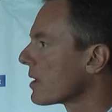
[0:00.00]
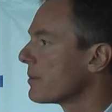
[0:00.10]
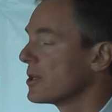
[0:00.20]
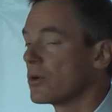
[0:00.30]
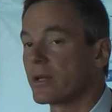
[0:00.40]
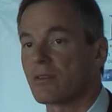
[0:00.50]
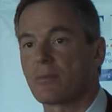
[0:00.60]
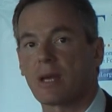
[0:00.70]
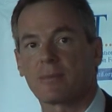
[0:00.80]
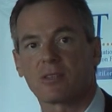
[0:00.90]
We're going to be doing
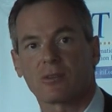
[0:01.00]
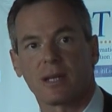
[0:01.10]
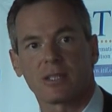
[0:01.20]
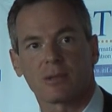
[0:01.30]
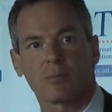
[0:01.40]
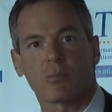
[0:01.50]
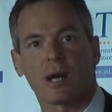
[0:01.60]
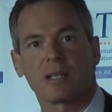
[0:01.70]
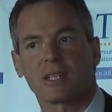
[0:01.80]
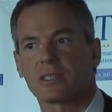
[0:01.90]
some demonstration
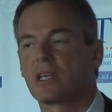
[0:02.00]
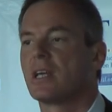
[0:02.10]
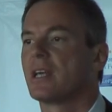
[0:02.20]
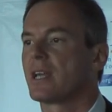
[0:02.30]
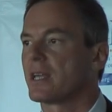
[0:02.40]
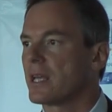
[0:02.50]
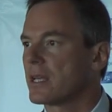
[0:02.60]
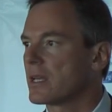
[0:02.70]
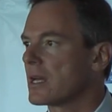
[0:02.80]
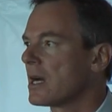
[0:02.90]
projects in
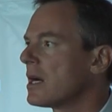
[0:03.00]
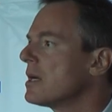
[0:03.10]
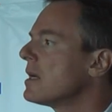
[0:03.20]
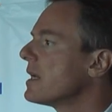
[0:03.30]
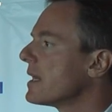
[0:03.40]
India,